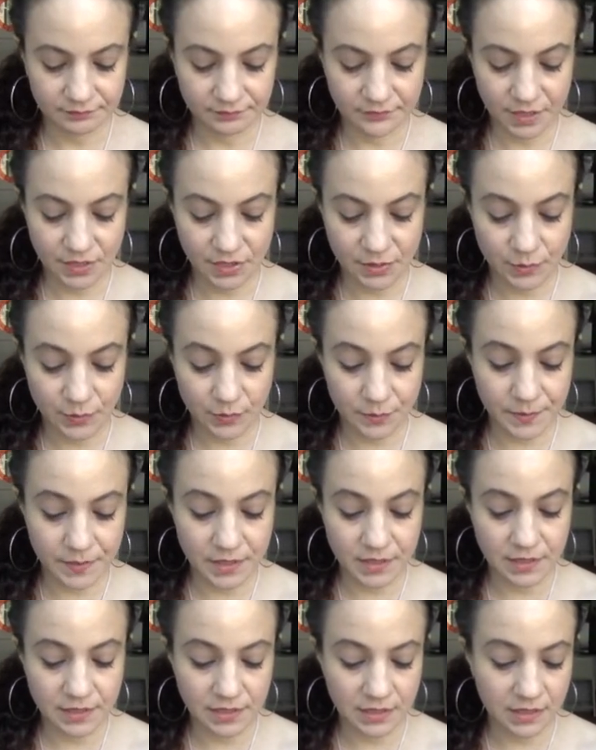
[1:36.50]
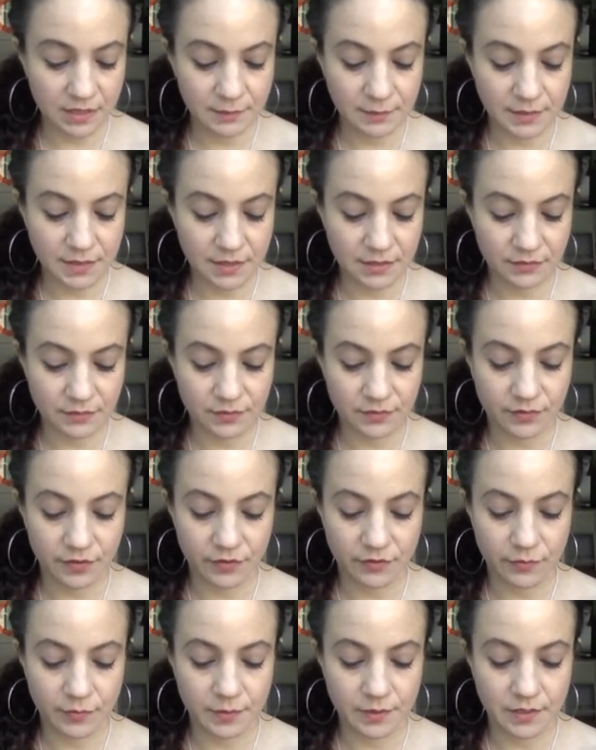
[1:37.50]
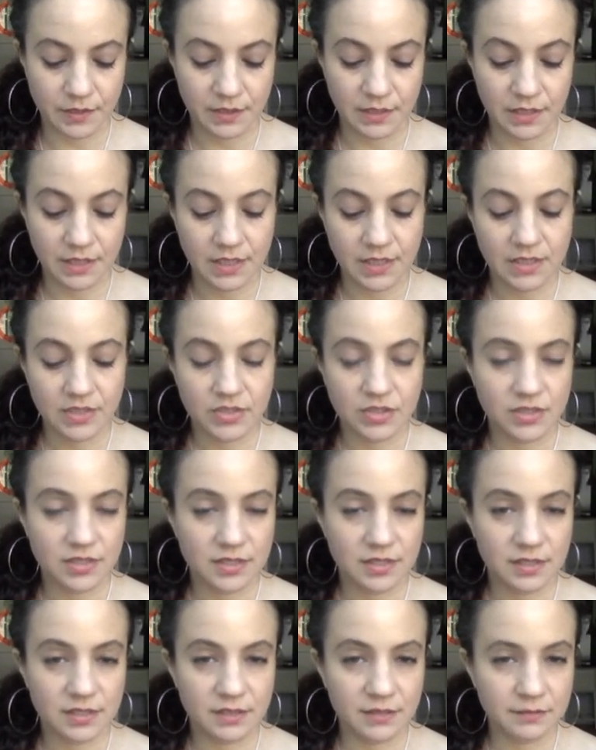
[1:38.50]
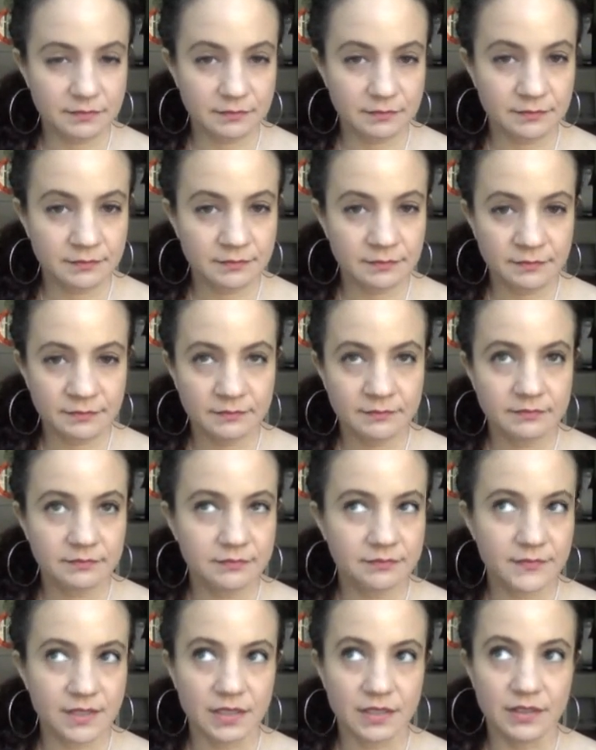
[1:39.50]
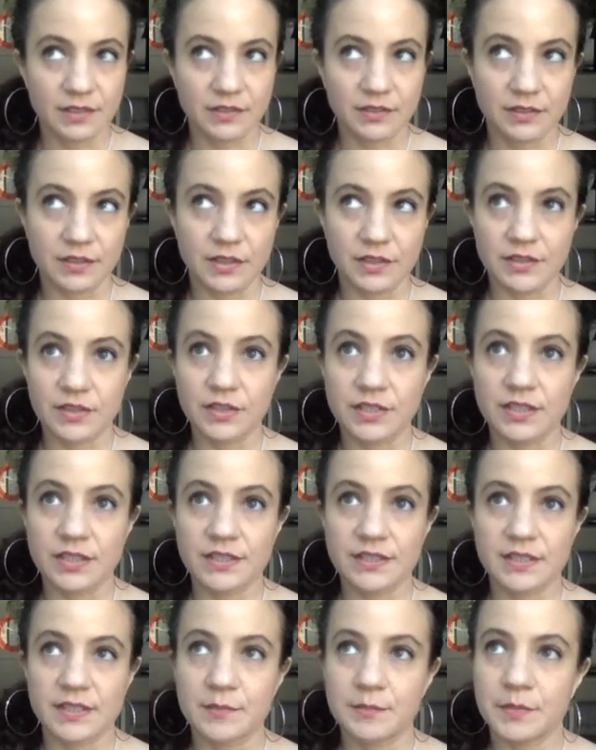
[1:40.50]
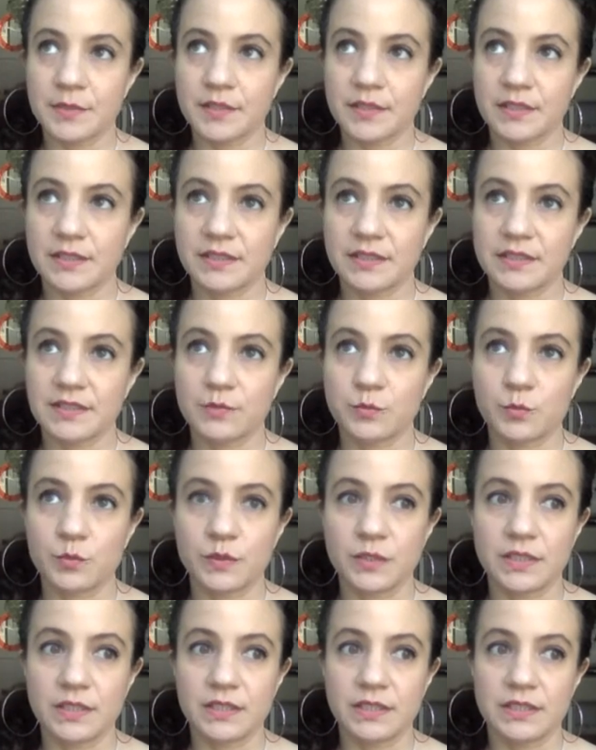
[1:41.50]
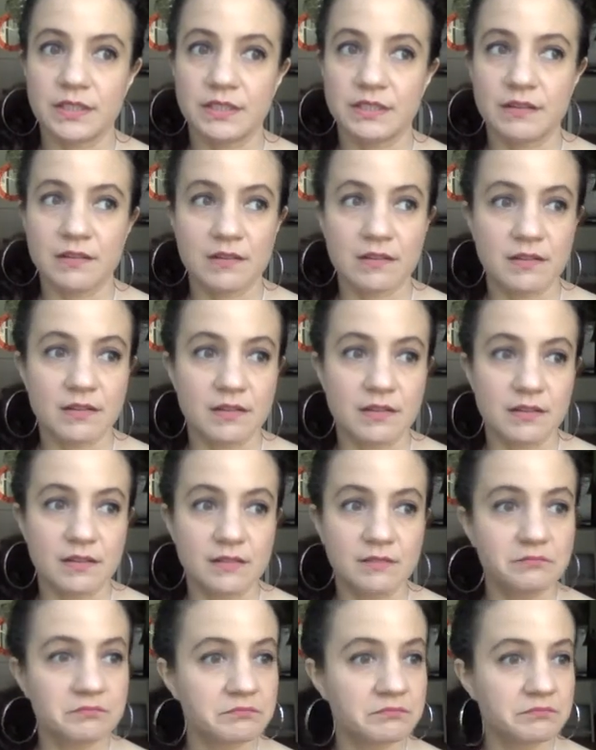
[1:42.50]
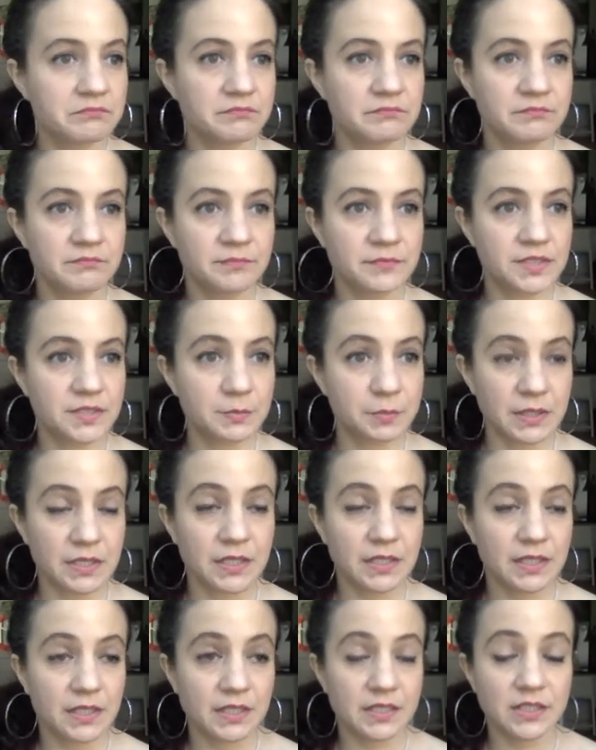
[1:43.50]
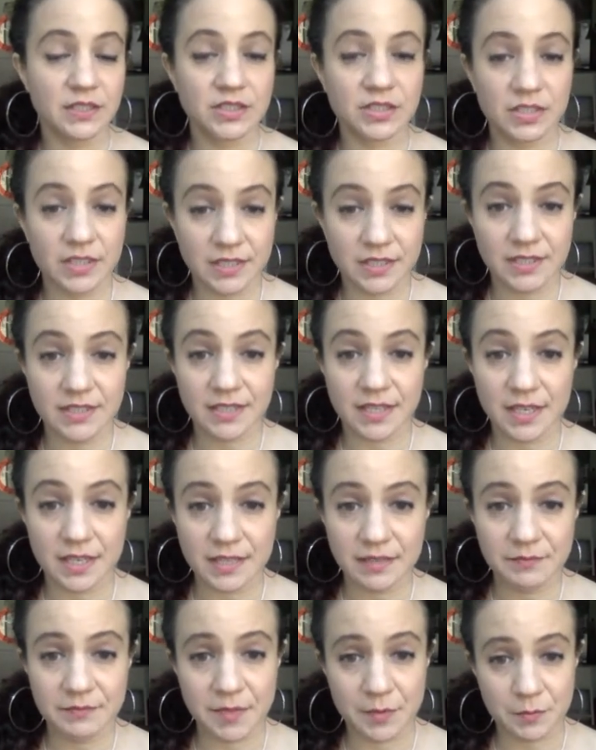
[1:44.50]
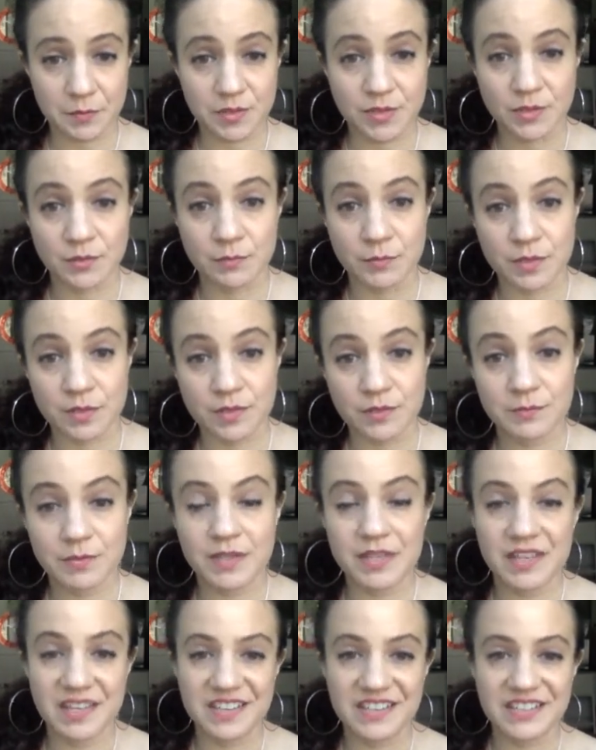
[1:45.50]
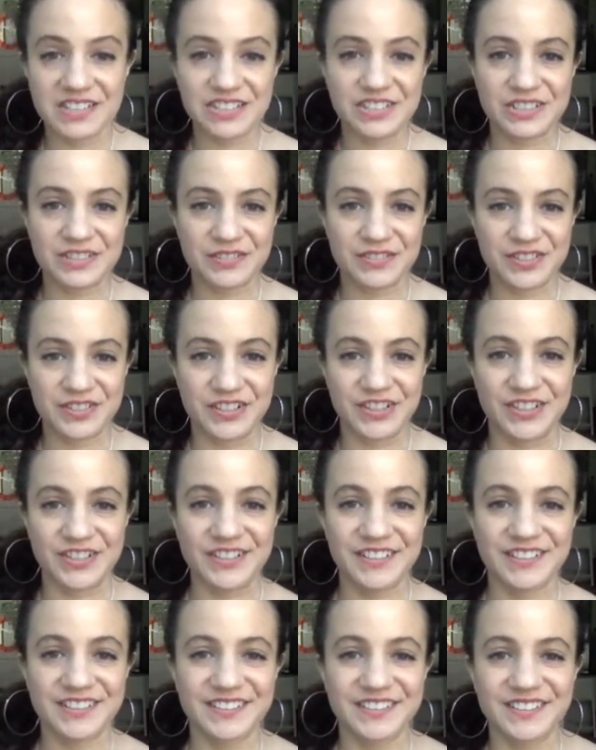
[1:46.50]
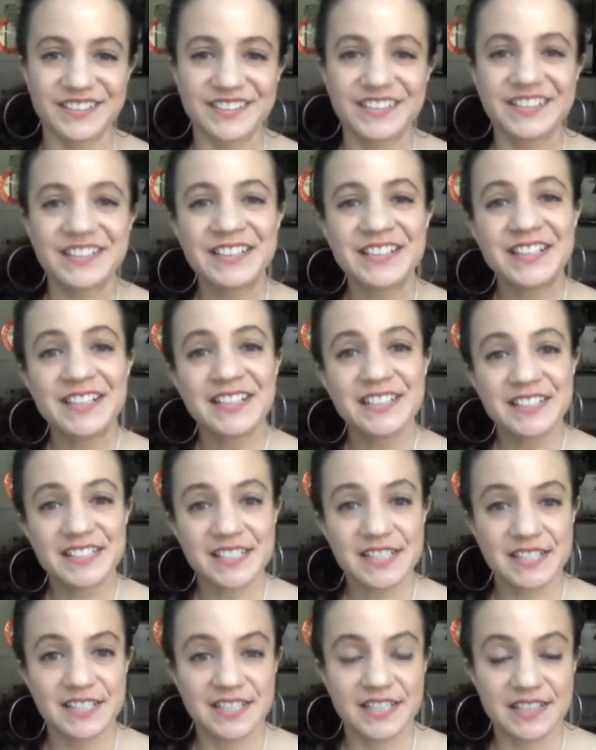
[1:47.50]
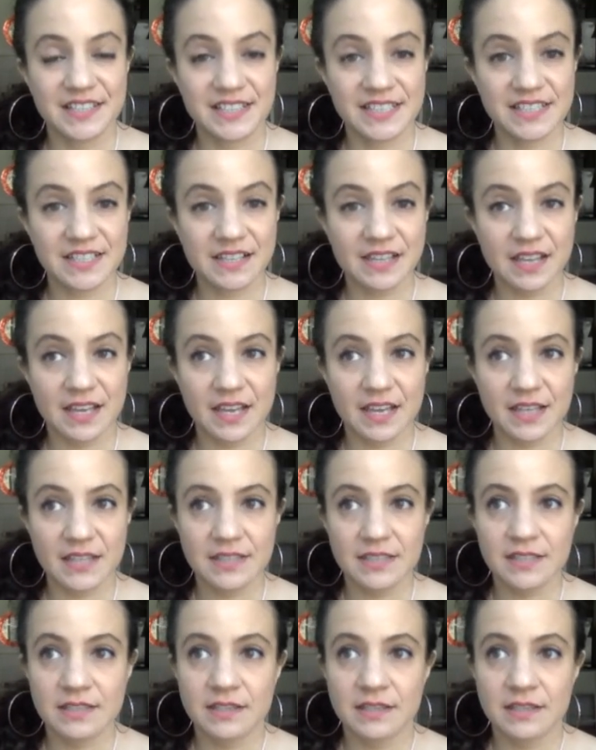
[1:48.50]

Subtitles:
So it'll be different for everybody. Just like, a good example is we all speak English, let's say. I'm assuming you speak English if you're taking this class.